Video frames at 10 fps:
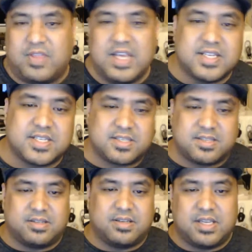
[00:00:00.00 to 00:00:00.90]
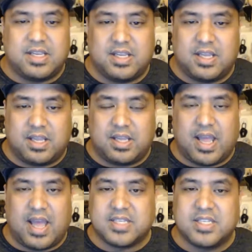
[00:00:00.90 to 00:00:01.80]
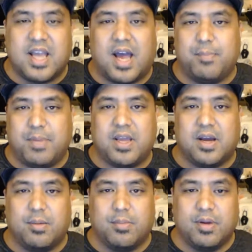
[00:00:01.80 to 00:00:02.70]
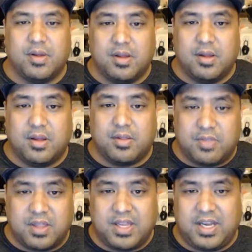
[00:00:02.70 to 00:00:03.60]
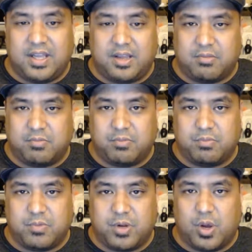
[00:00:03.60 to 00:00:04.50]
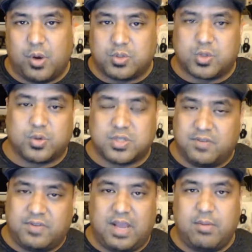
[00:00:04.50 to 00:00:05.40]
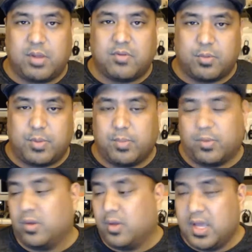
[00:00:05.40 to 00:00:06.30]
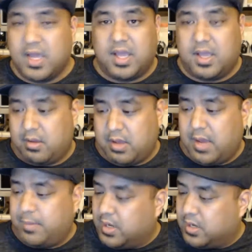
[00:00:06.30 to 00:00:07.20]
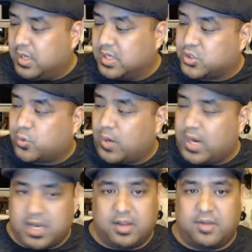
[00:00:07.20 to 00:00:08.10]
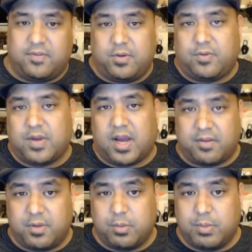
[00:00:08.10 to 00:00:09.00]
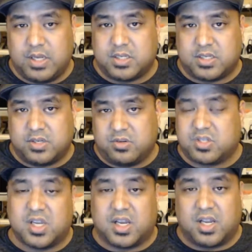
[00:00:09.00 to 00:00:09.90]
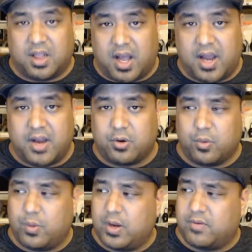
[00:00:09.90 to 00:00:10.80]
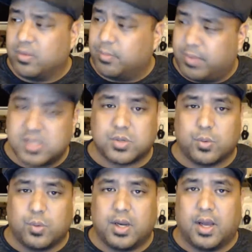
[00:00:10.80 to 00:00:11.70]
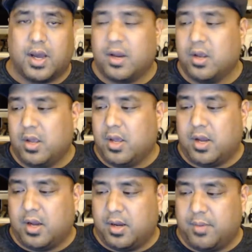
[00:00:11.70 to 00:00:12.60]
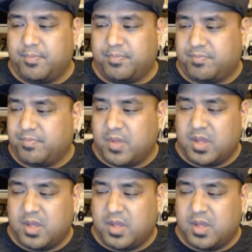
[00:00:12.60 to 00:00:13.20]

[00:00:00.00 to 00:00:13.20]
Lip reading: this has not become the leading source of gaming for people. I mean, it's great if you've got a few minutes and you're stuck in line or you're waiting for the bus or whatnot. Um,